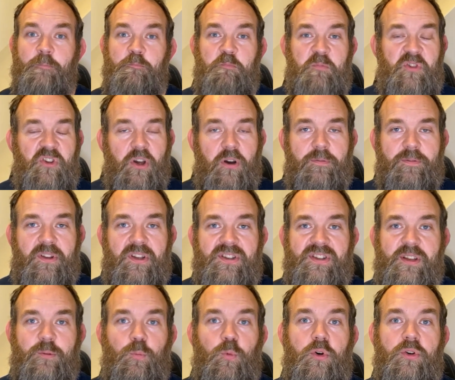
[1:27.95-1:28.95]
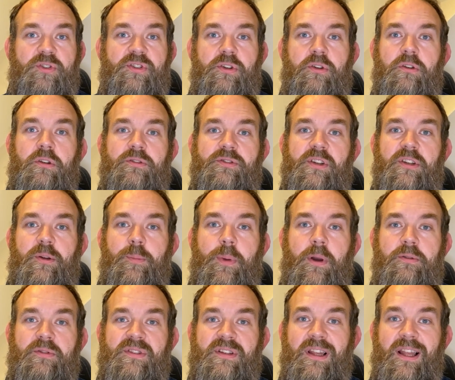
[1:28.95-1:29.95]
It's not often you see watercolours on a
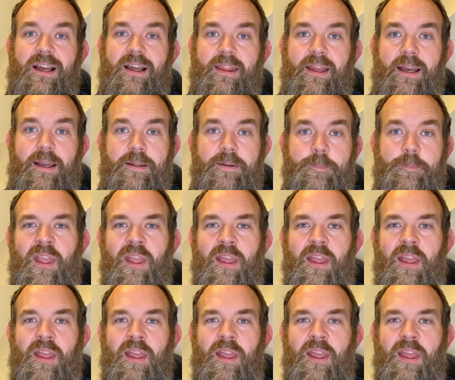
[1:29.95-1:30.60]
poster like that.